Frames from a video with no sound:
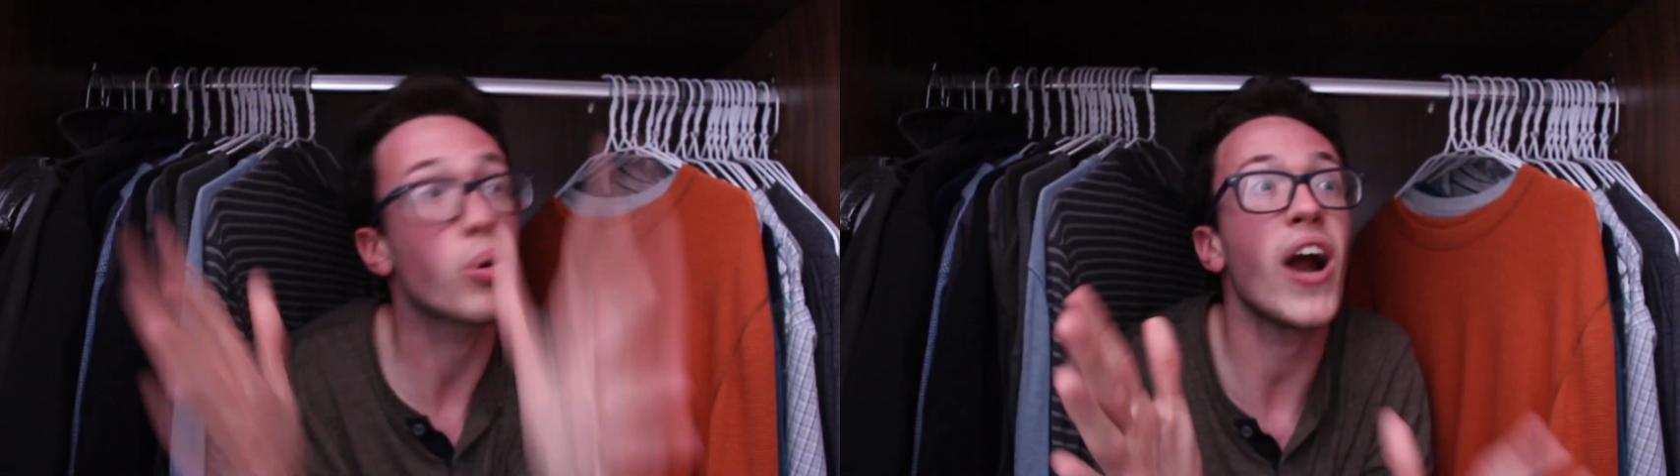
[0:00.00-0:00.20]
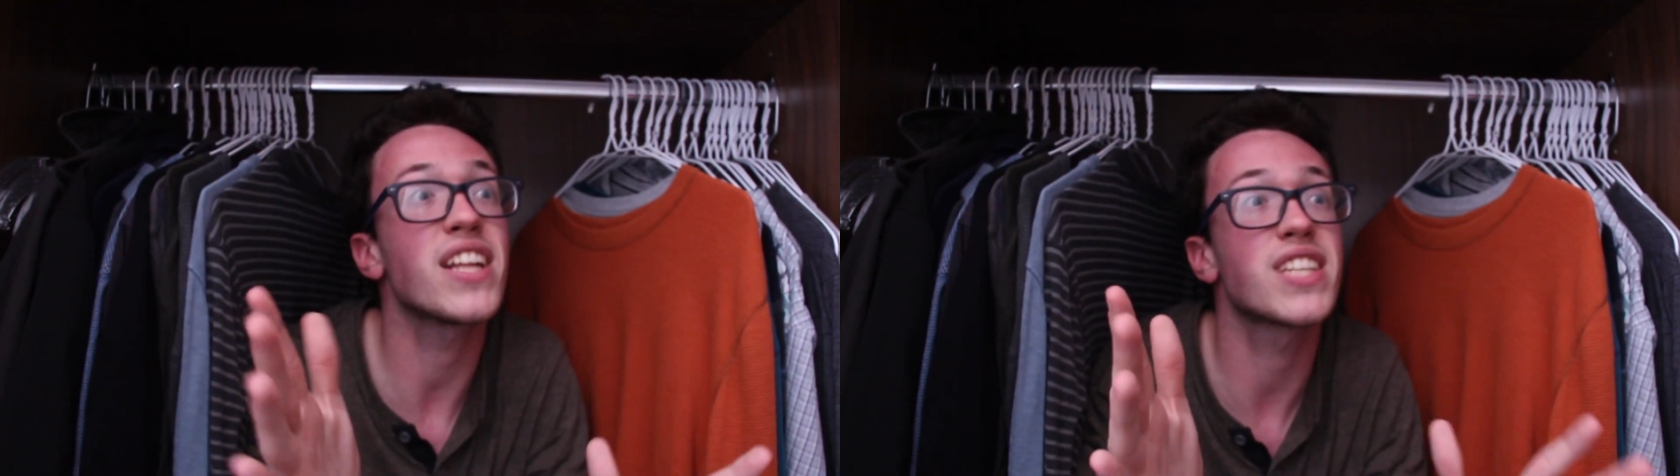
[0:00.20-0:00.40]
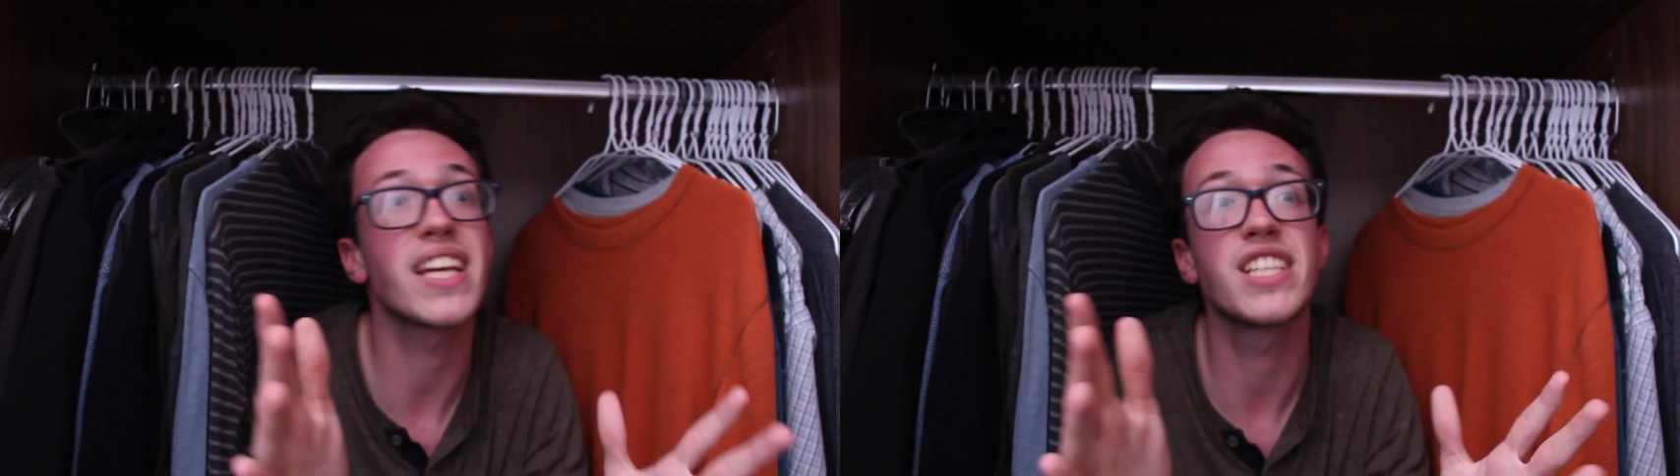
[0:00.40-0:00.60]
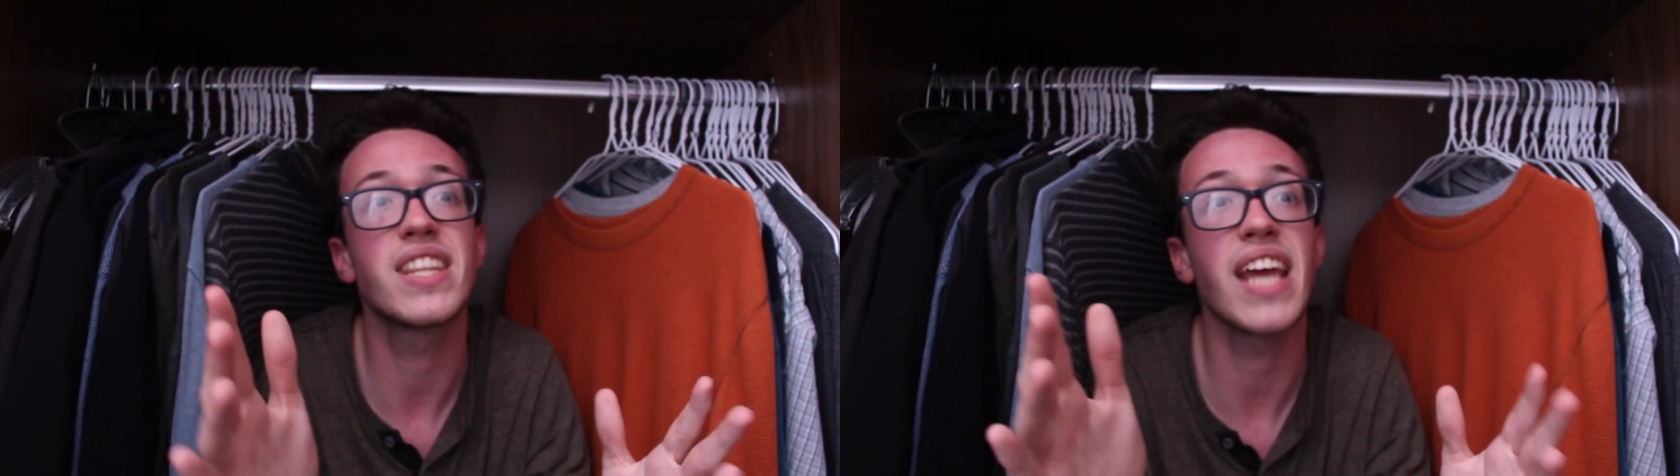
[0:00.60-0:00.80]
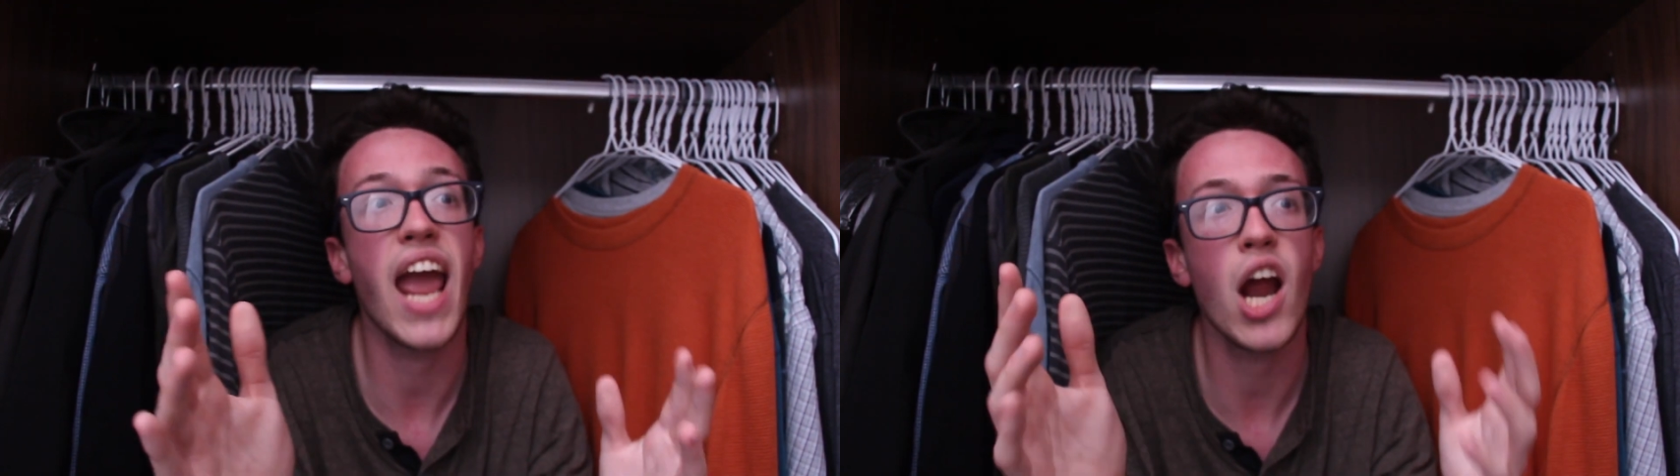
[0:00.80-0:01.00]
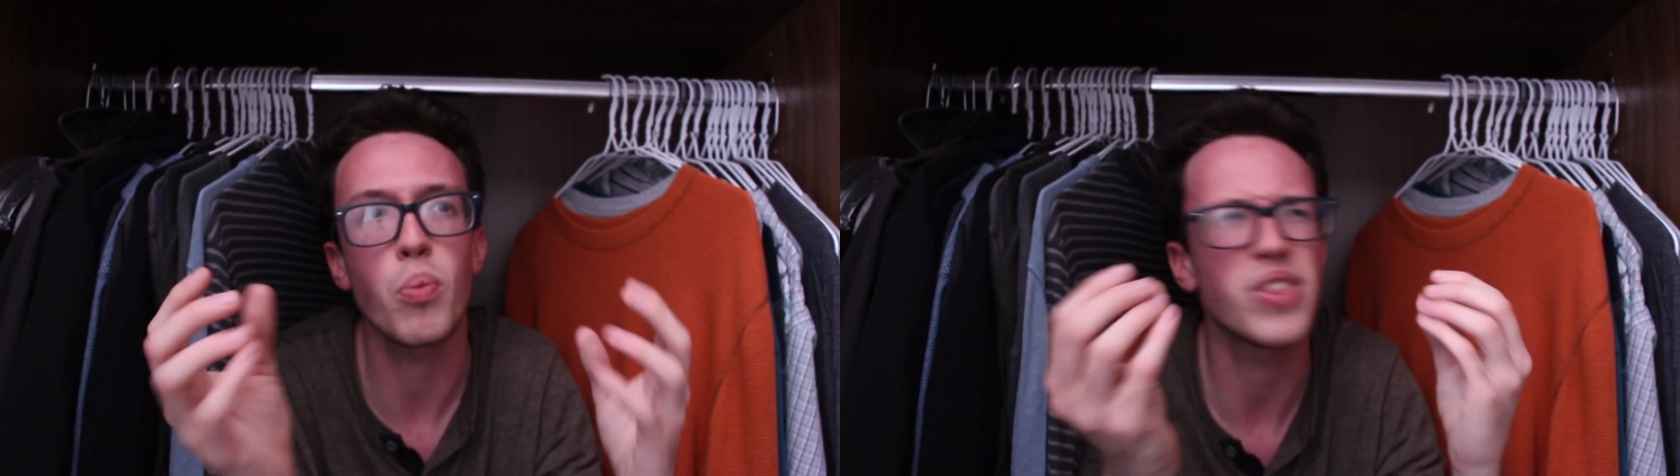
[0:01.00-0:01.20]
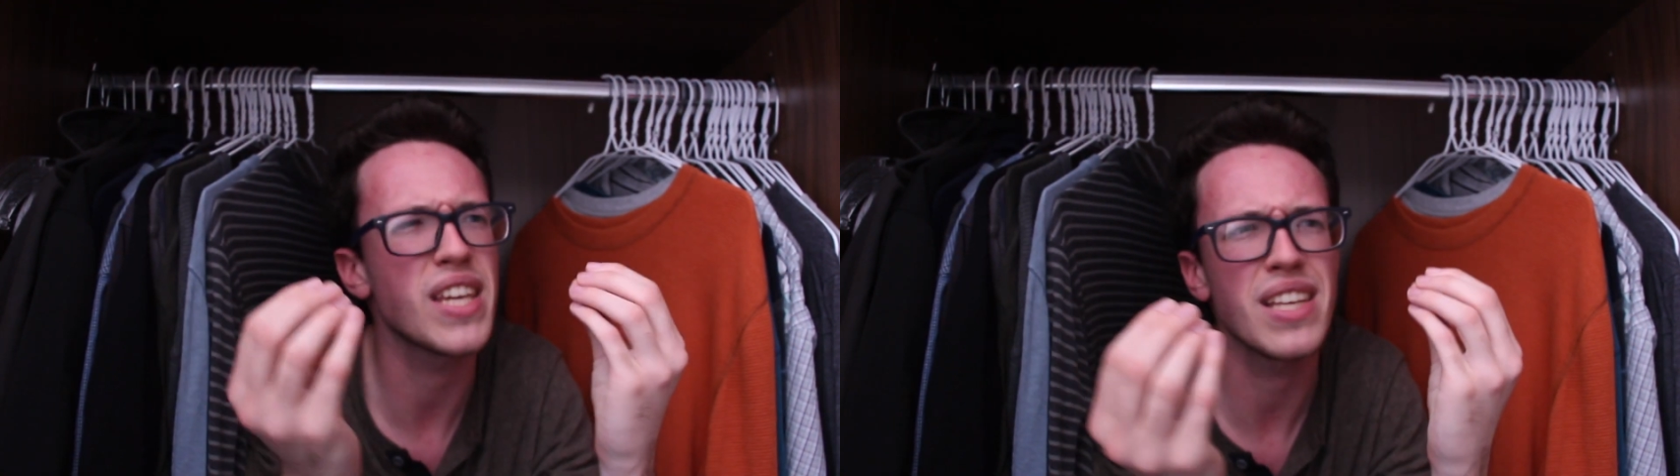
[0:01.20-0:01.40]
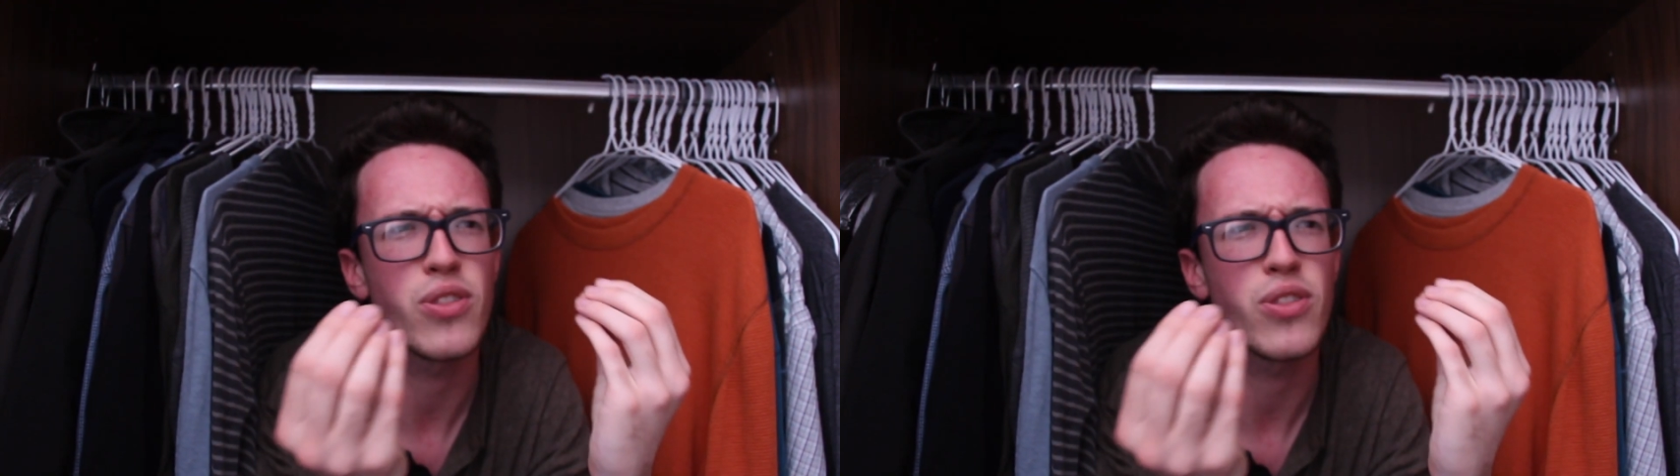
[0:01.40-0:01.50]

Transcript: prancing into the air air with the